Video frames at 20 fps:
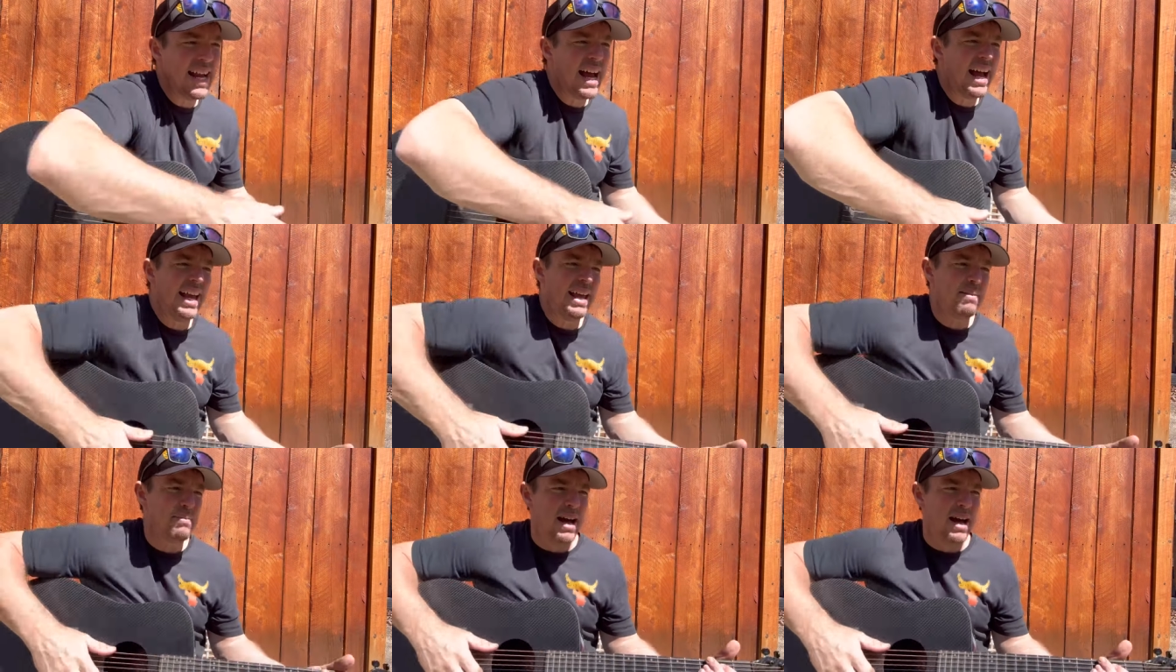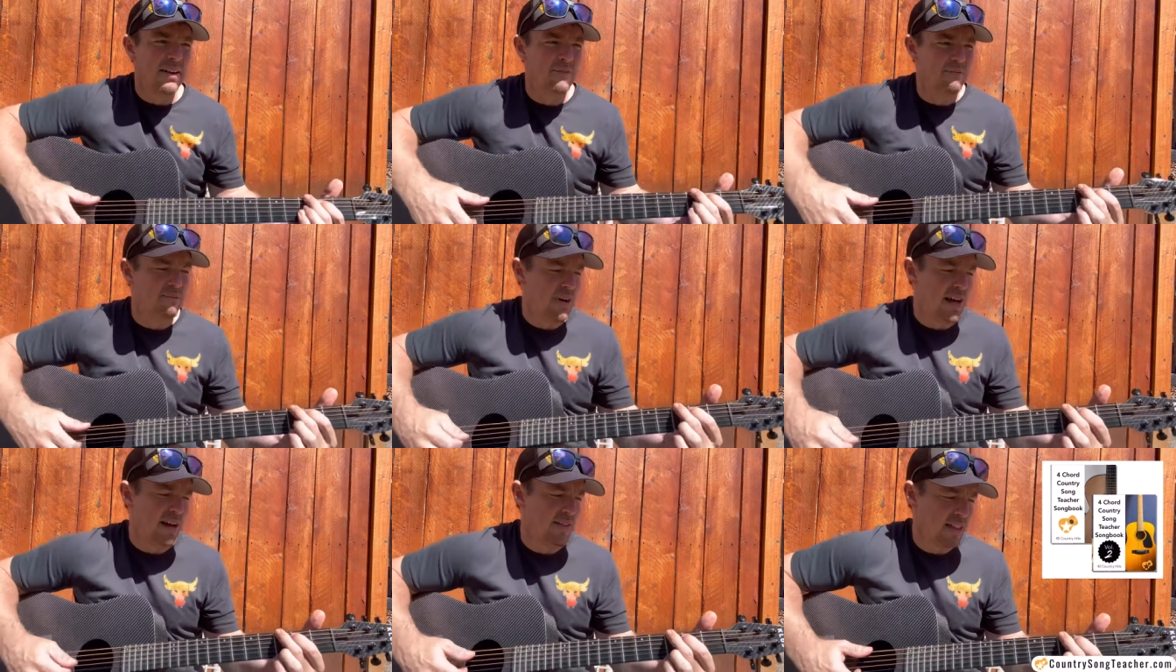I get my,
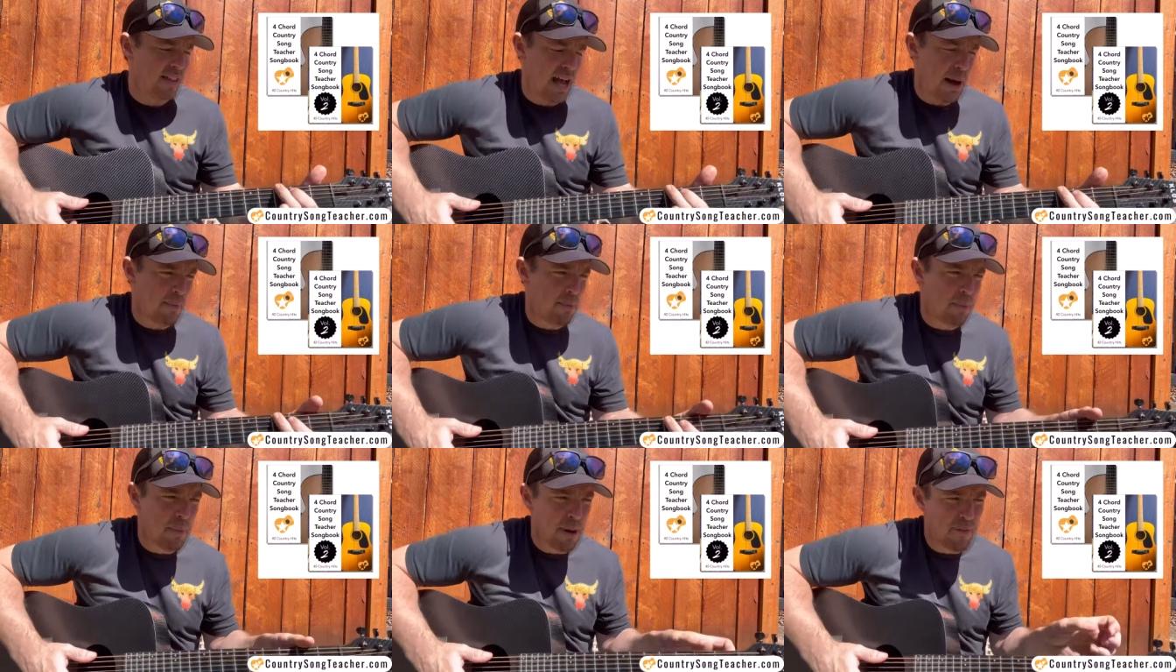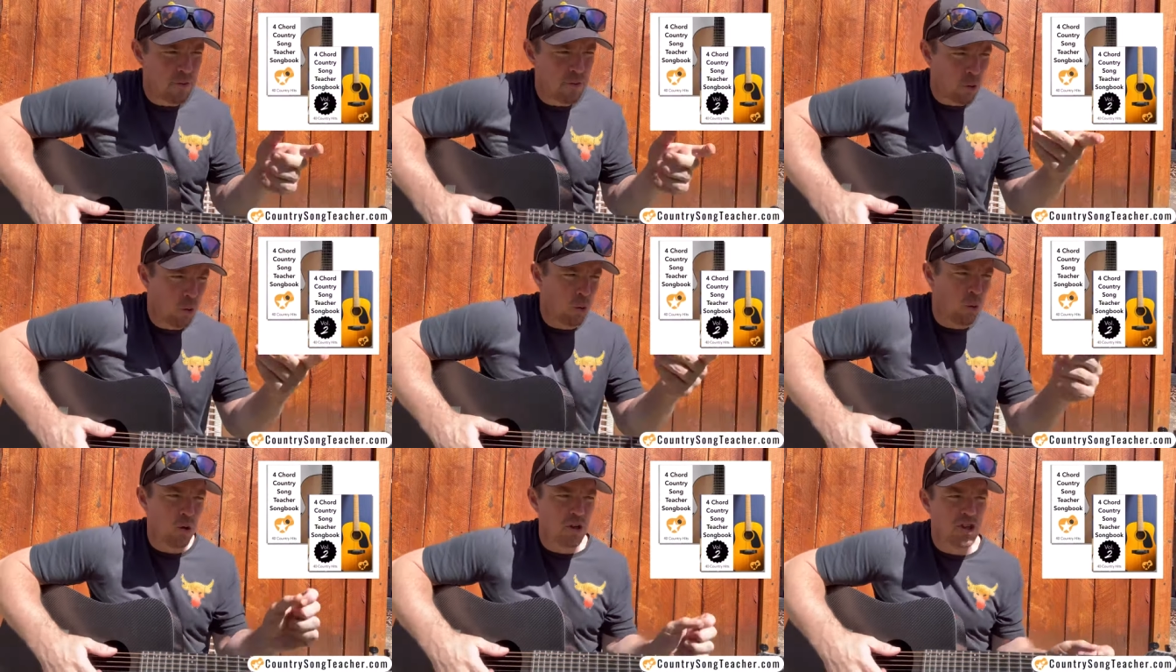my I'm on my
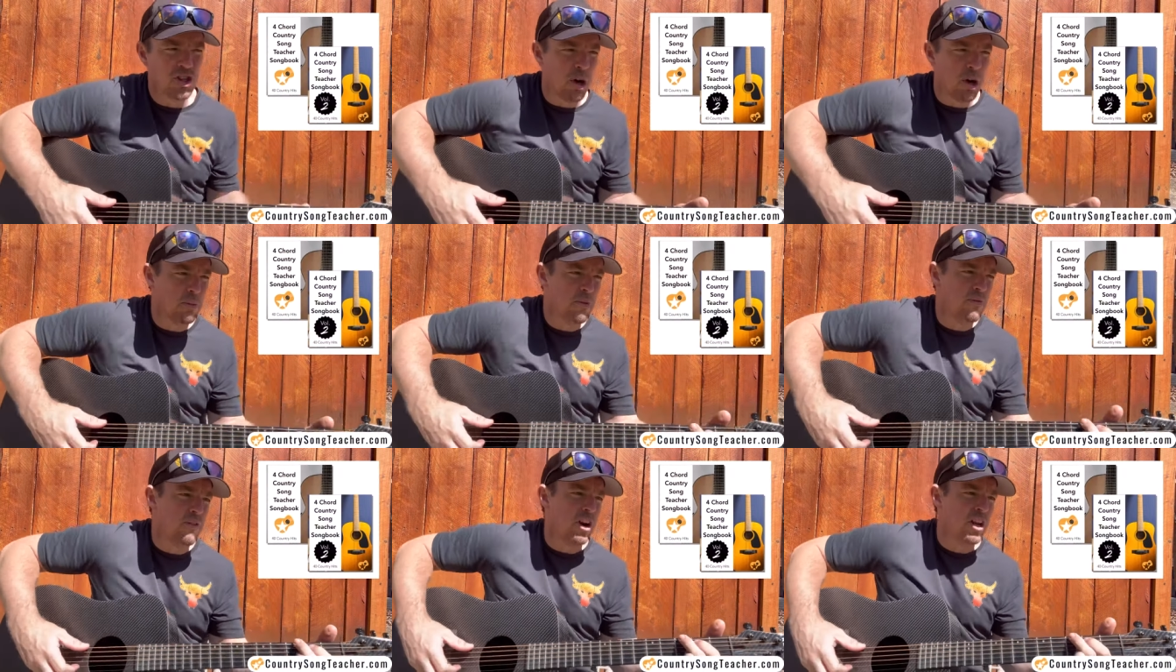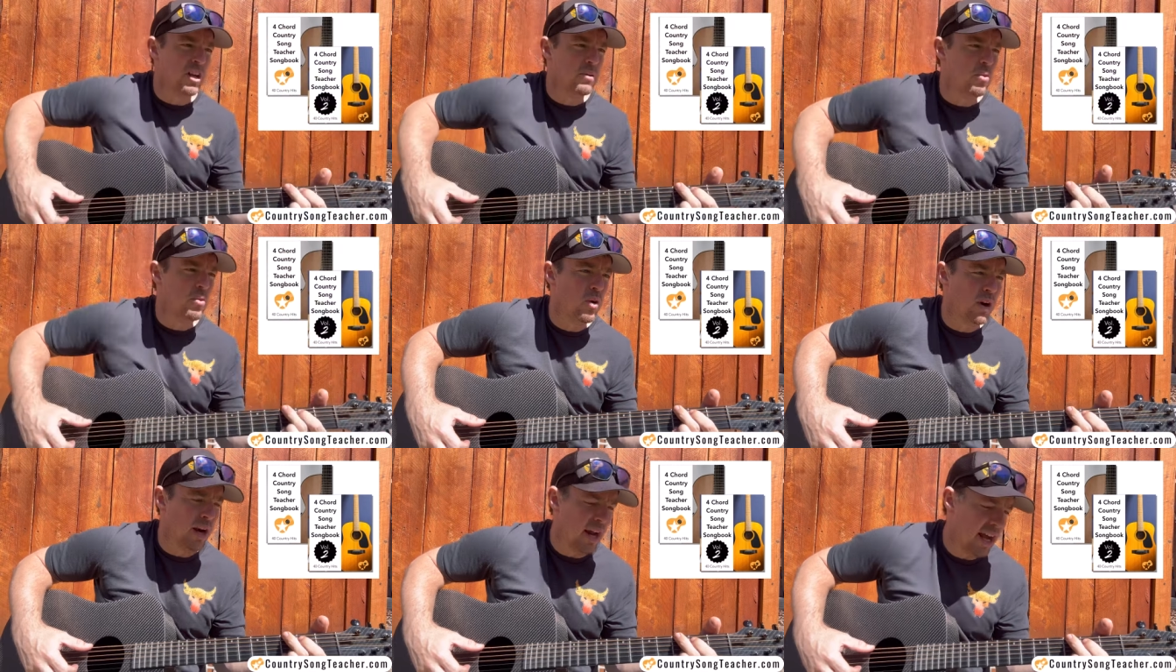four chord song, but volume one.